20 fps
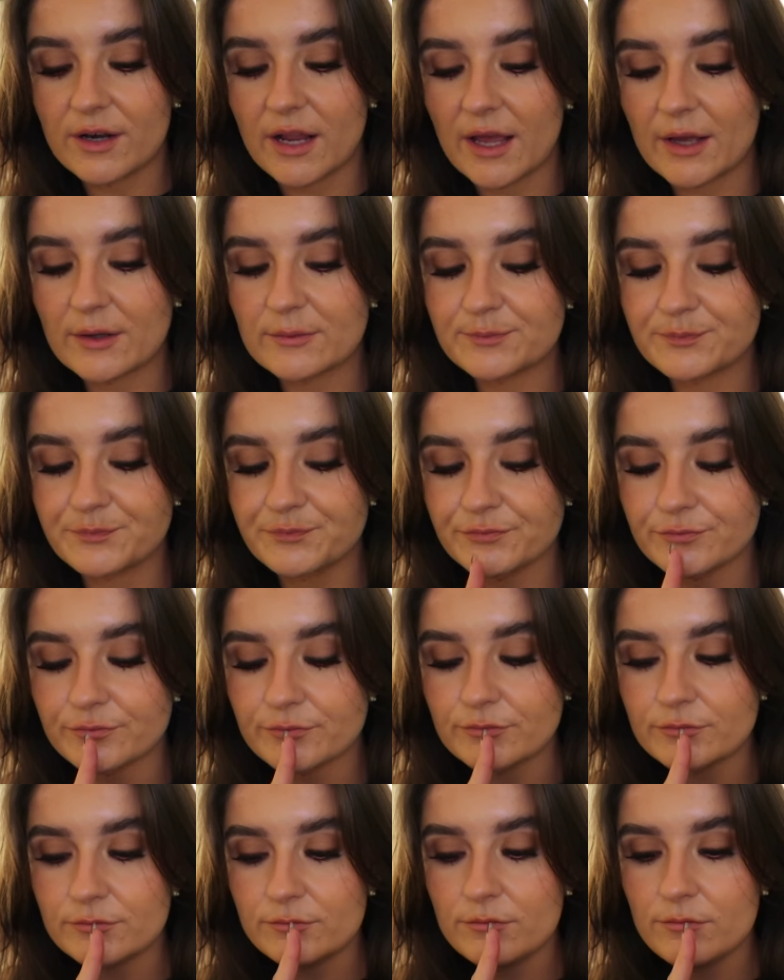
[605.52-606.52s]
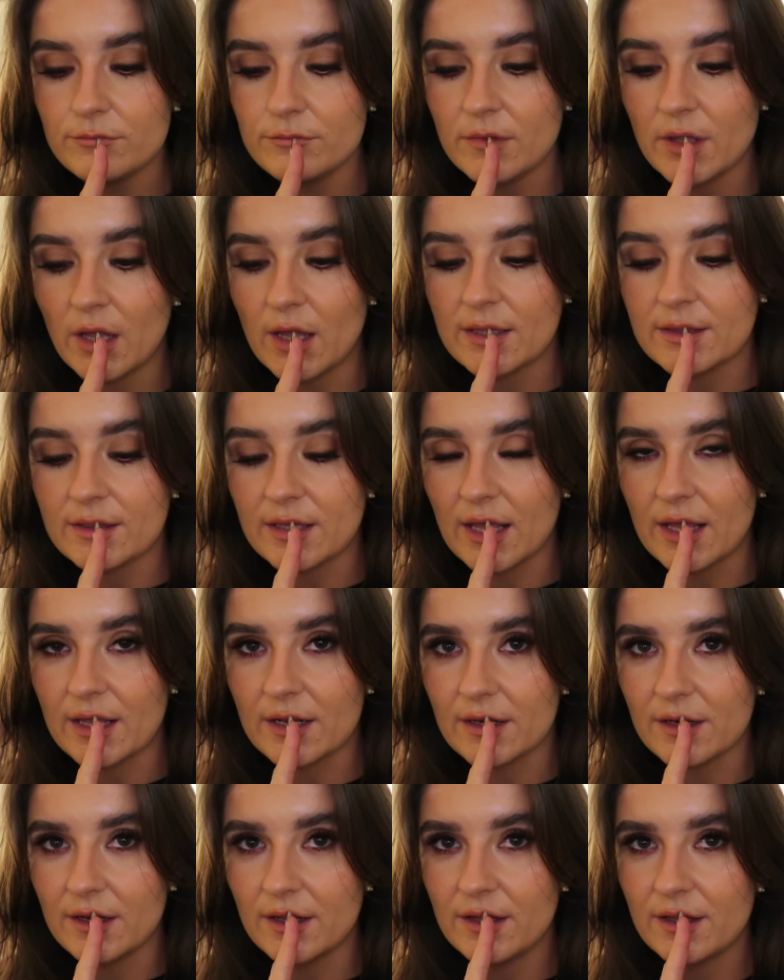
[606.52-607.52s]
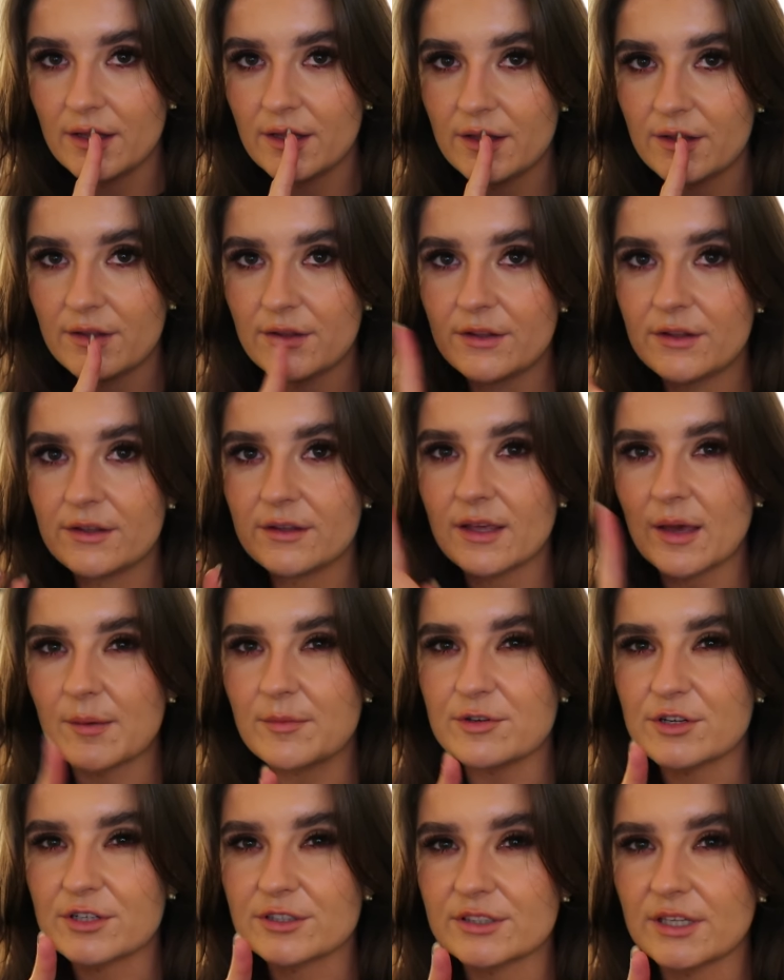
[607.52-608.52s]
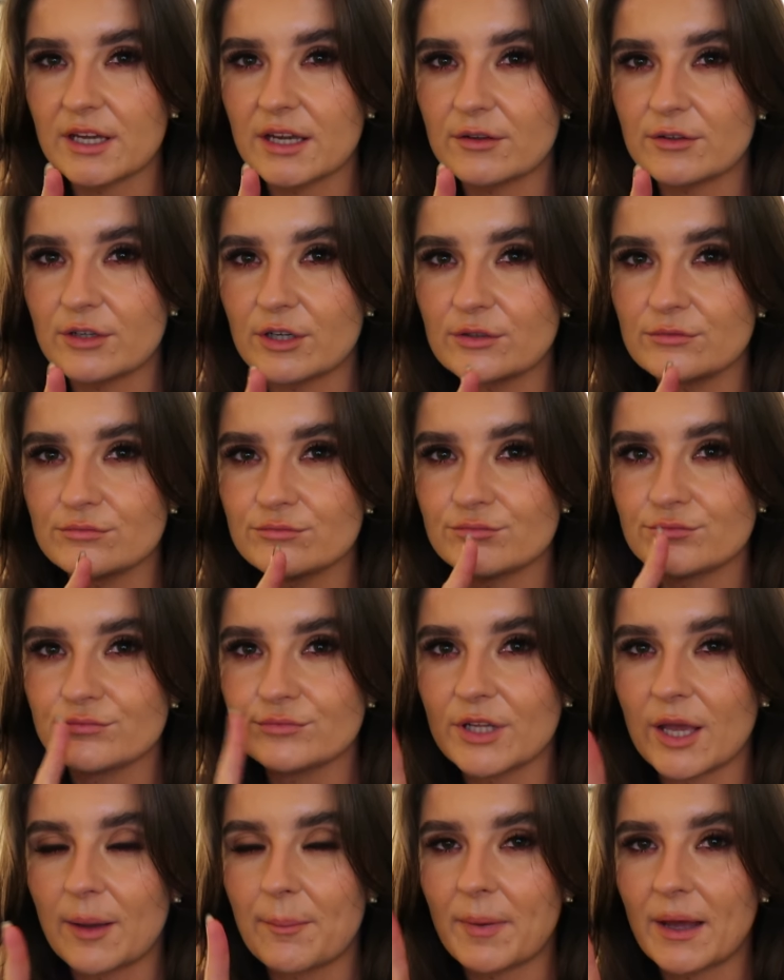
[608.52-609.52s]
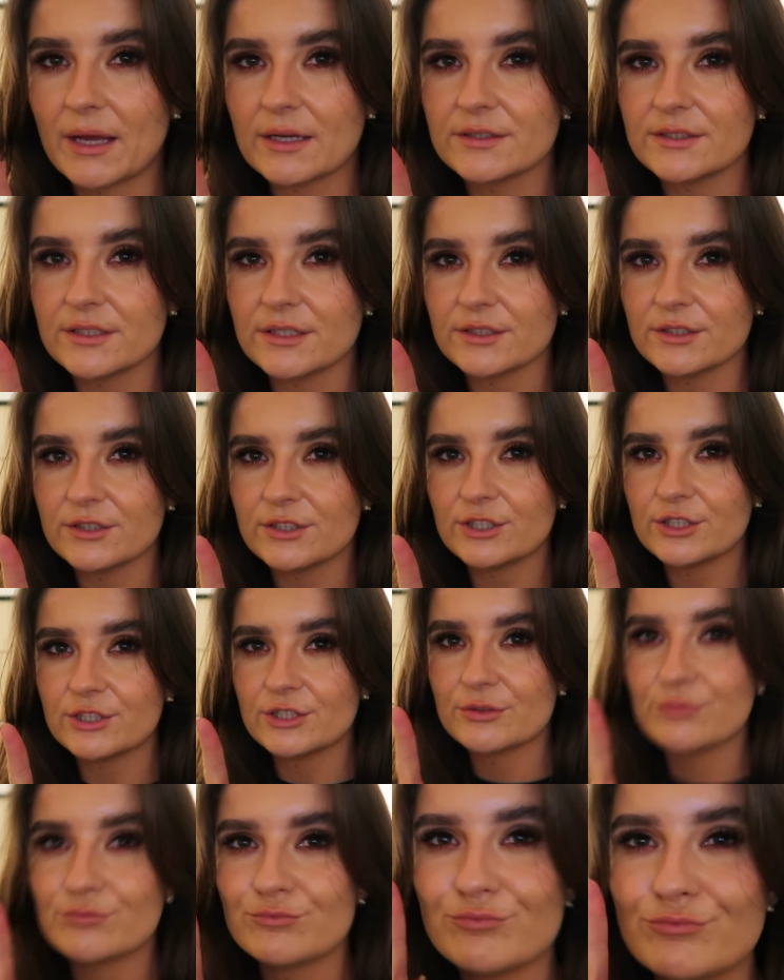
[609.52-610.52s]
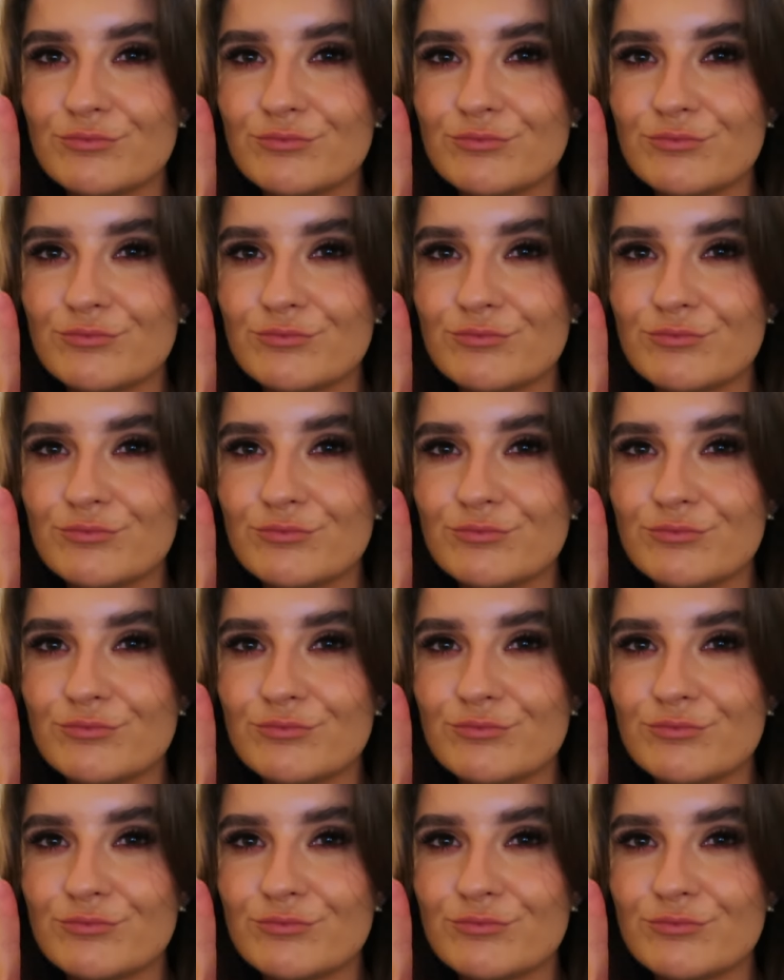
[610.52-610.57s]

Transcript: now and then get my dressing gown on. Get back to us.